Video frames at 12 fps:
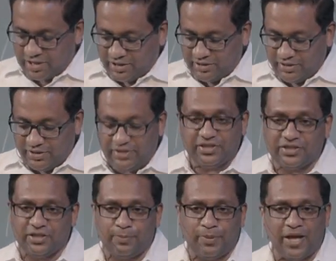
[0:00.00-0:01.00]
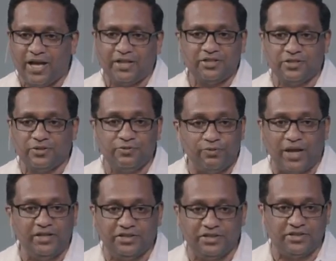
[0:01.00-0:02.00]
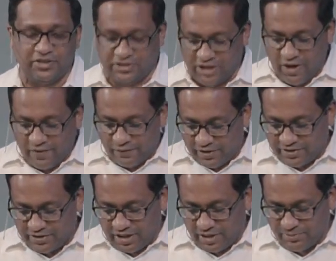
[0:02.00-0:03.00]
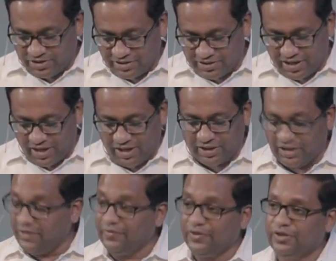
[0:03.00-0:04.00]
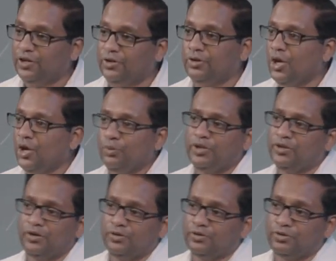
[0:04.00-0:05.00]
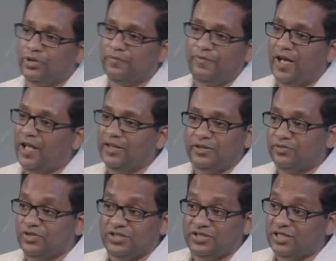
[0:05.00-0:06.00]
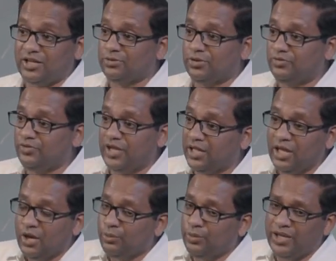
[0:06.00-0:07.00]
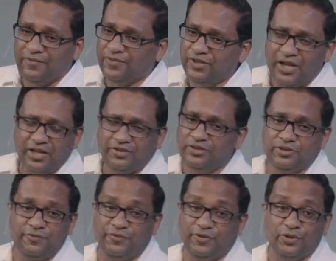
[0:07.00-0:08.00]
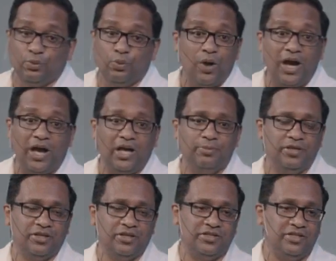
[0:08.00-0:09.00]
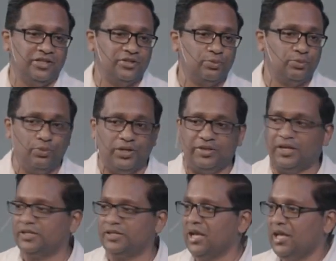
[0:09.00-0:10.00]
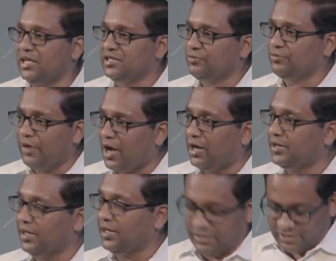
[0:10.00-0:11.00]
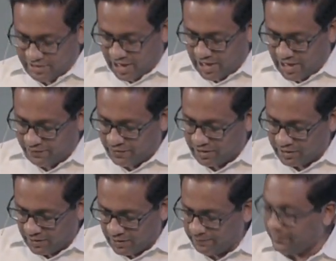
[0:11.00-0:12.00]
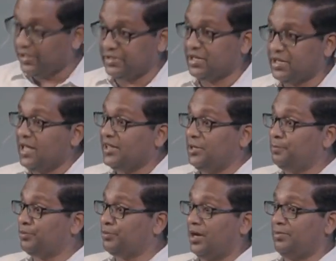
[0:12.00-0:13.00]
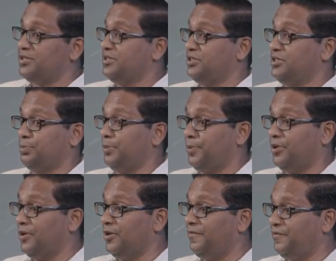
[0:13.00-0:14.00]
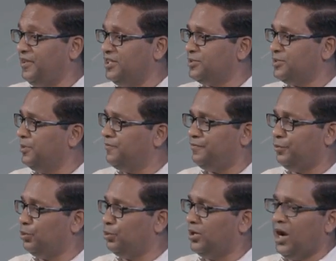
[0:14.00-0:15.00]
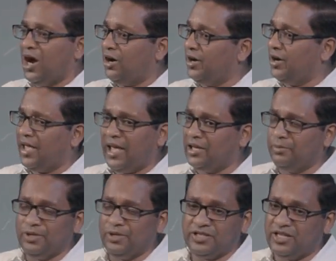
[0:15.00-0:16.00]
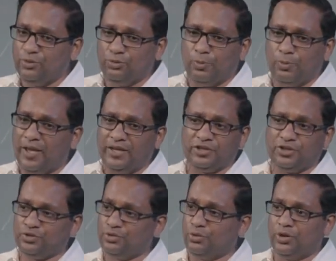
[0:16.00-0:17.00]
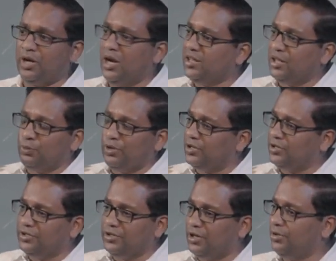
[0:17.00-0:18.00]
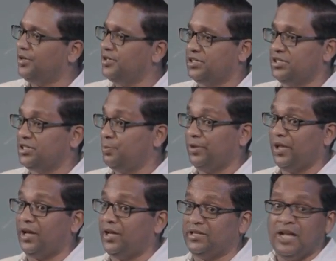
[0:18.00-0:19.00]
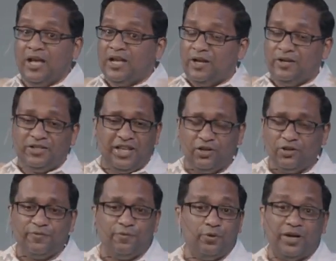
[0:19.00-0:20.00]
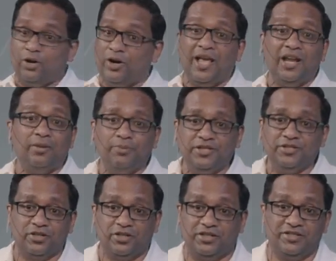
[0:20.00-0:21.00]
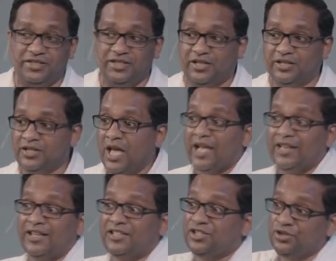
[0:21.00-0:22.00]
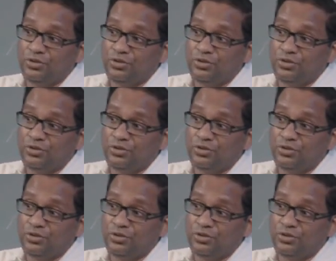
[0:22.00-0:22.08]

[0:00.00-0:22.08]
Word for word: for His name's sake, that even though we go through the valley of the shadow of death, we have nothing to fear. Why? Because he is with us. His rod and his staff, they comfort us. That he promises to prepare a feast before our enemies. That he will make sure that we are nourished and supplied and cared for, and our enemies are going to see us. And that surely goodness and mercy will follow us